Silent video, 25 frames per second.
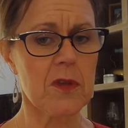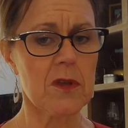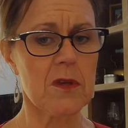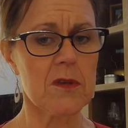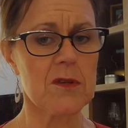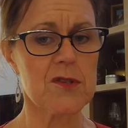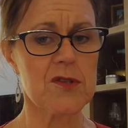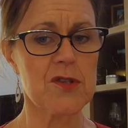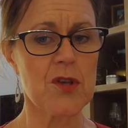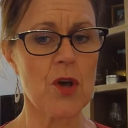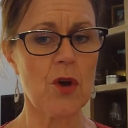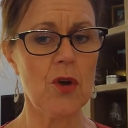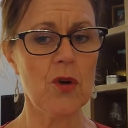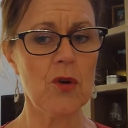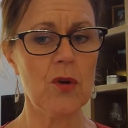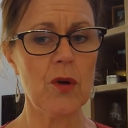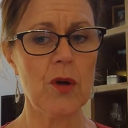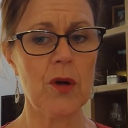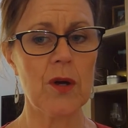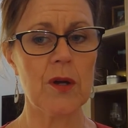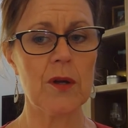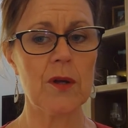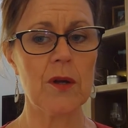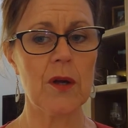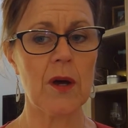So
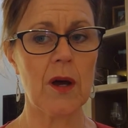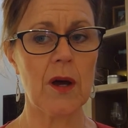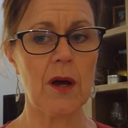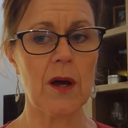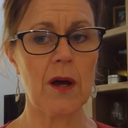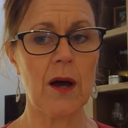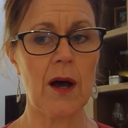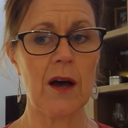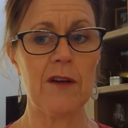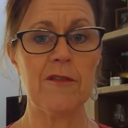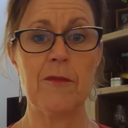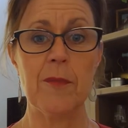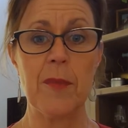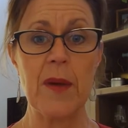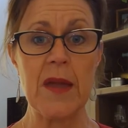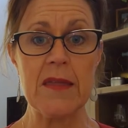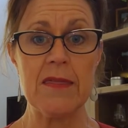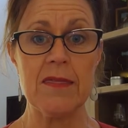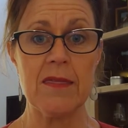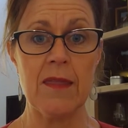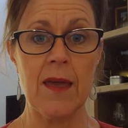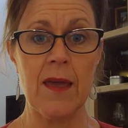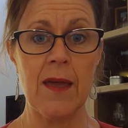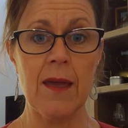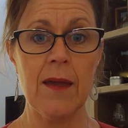I've been
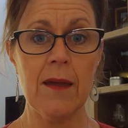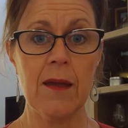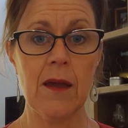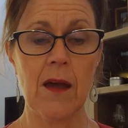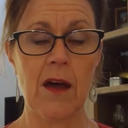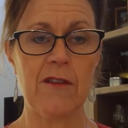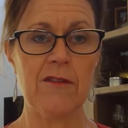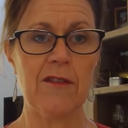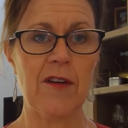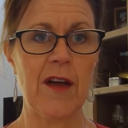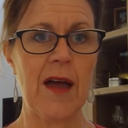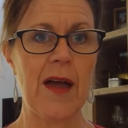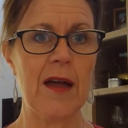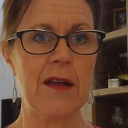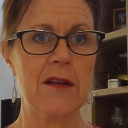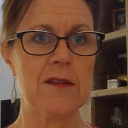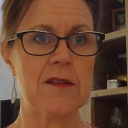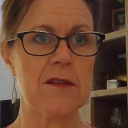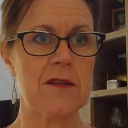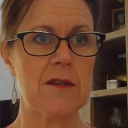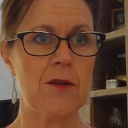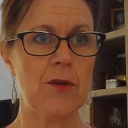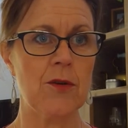there. I've had,